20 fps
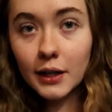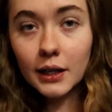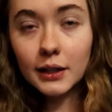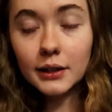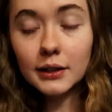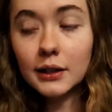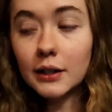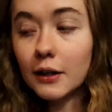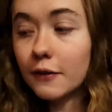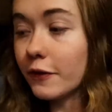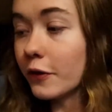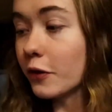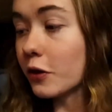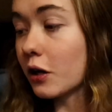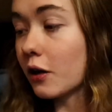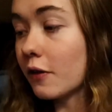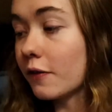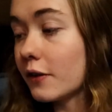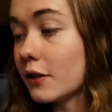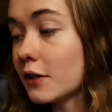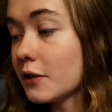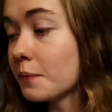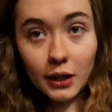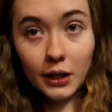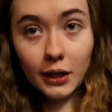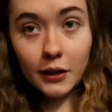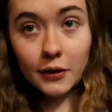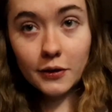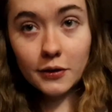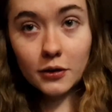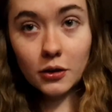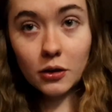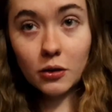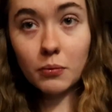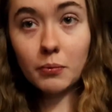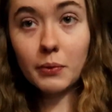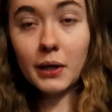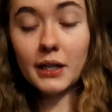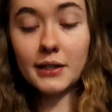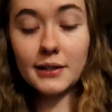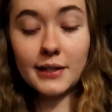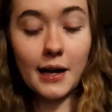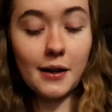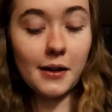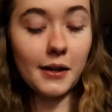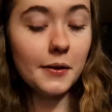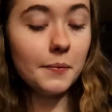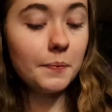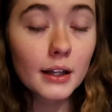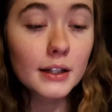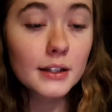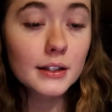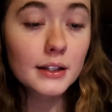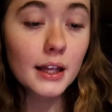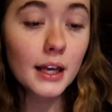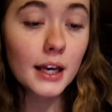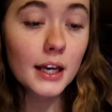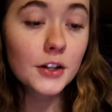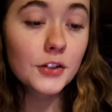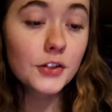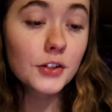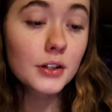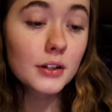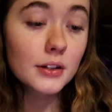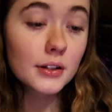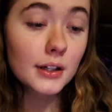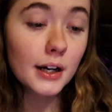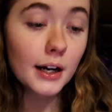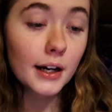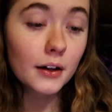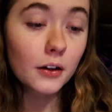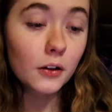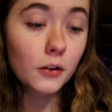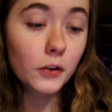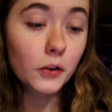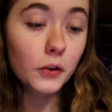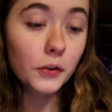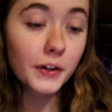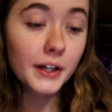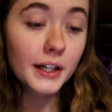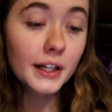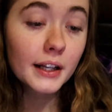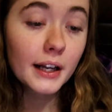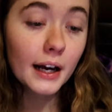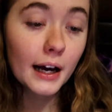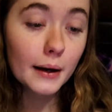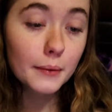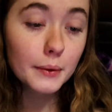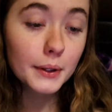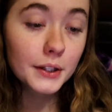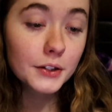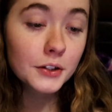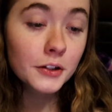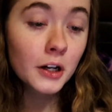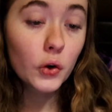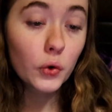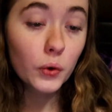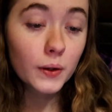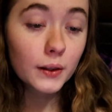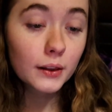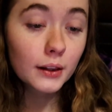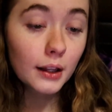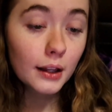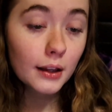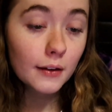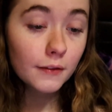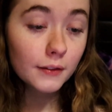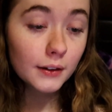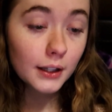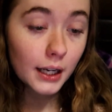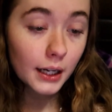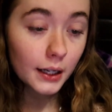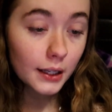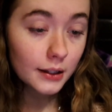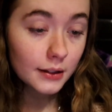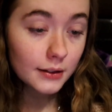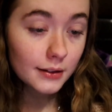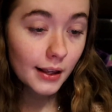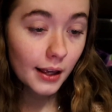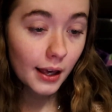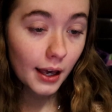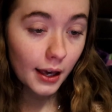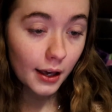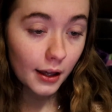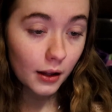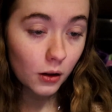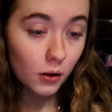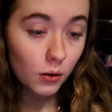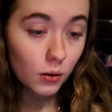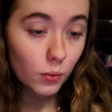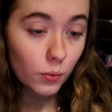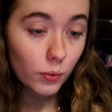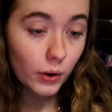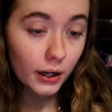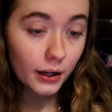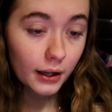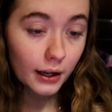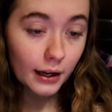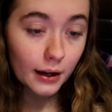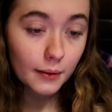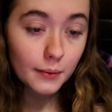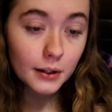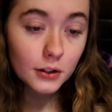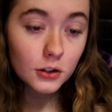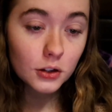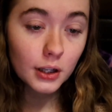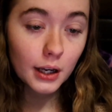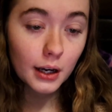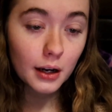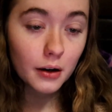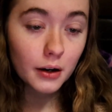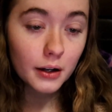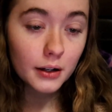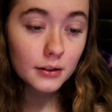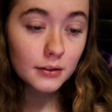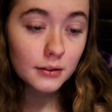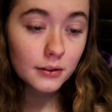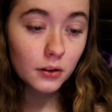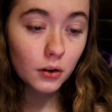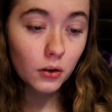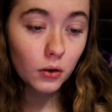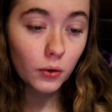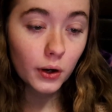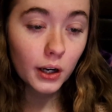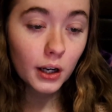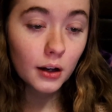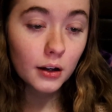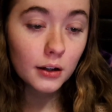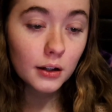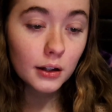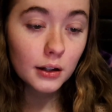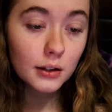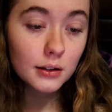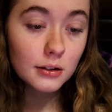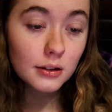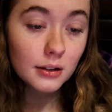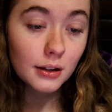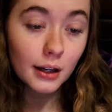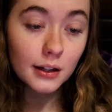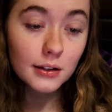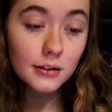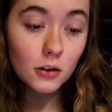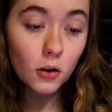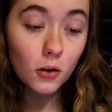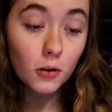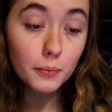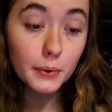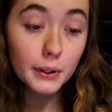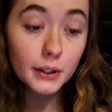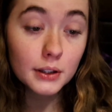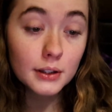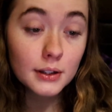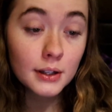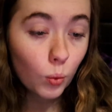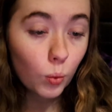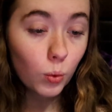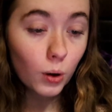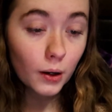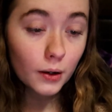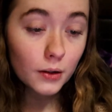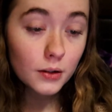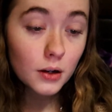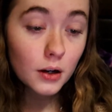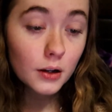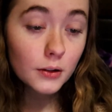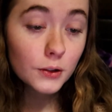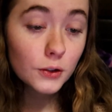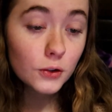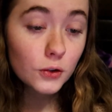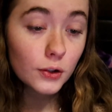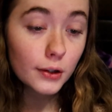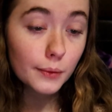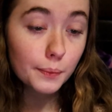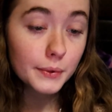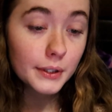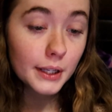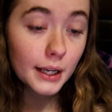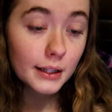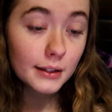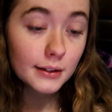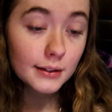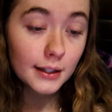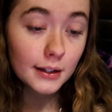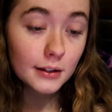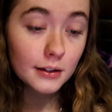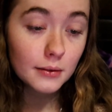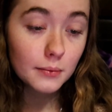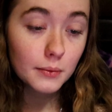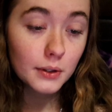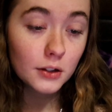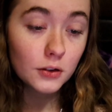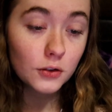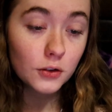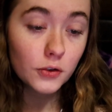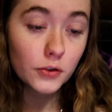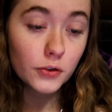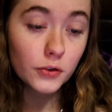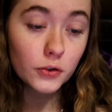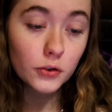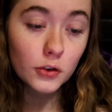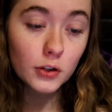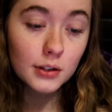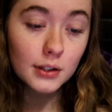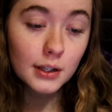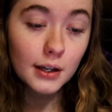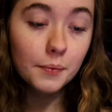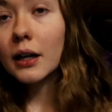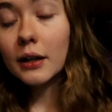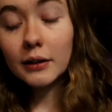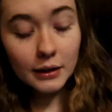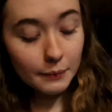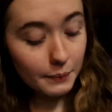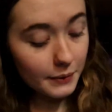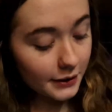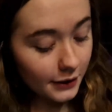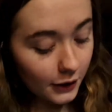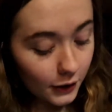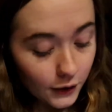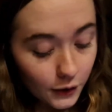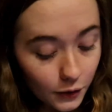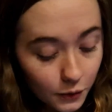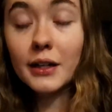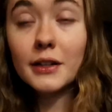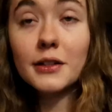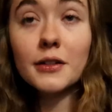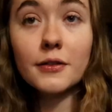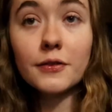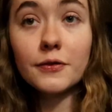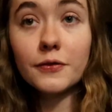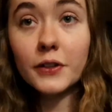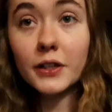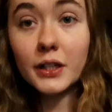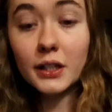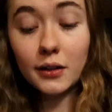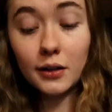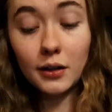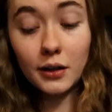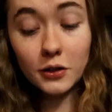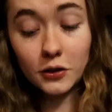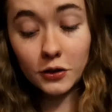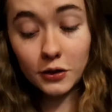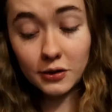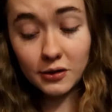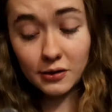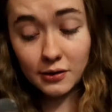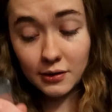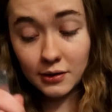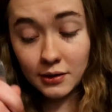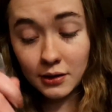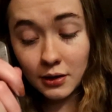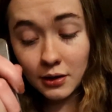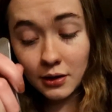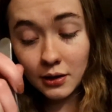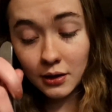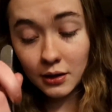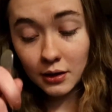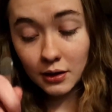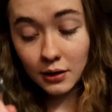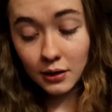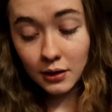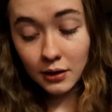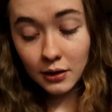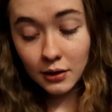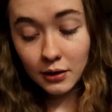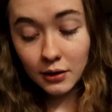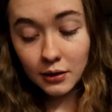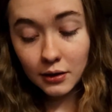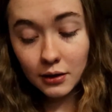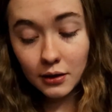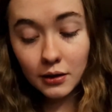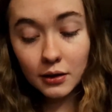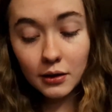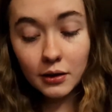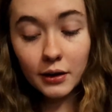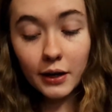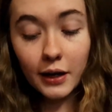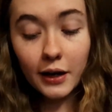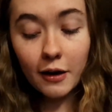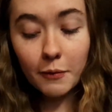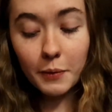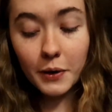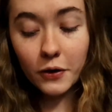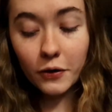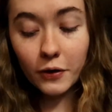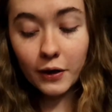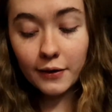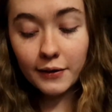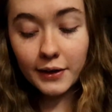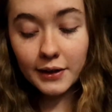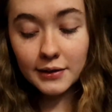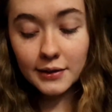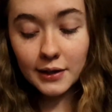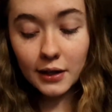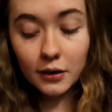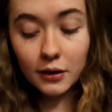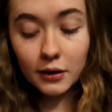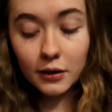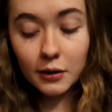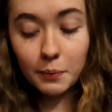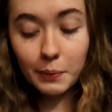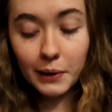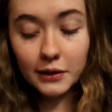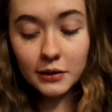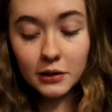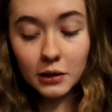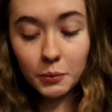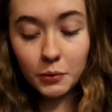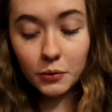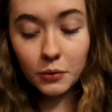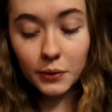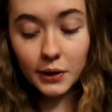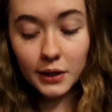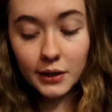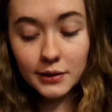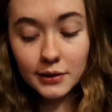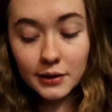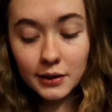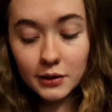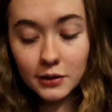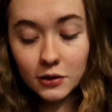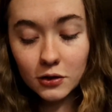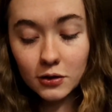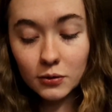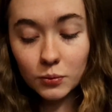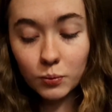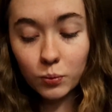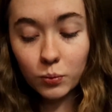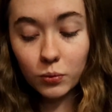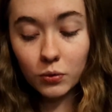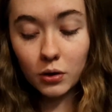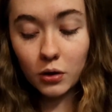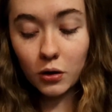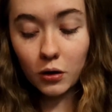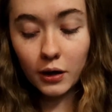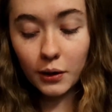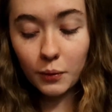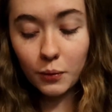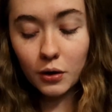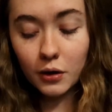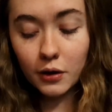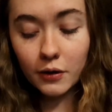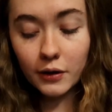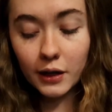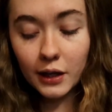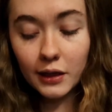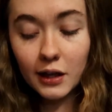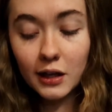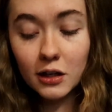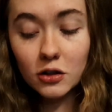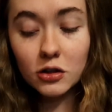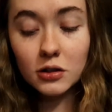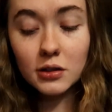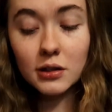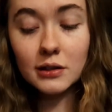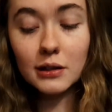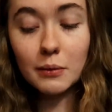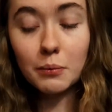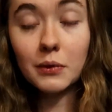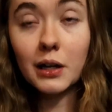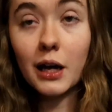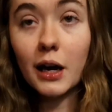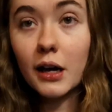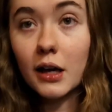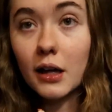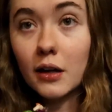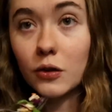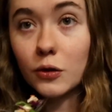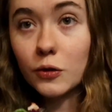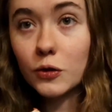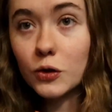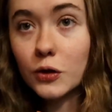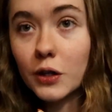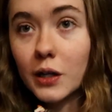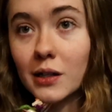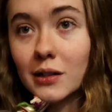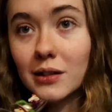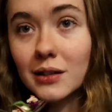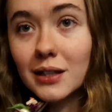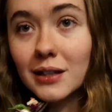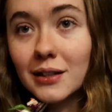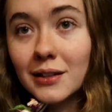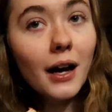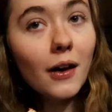I love your coffee. I also made a salad. It is the Asian style green cabbage, green leaf, lettuce, kale, red cabbage, carrots, green onions, sliced almonds, wonton strips, and sesame ginger dressing. And let me tell you, it is freaking delicious. Like, I've been craving salad the past couple of weeks. It's just all I want. I think it's just because I'm lacking nutrients.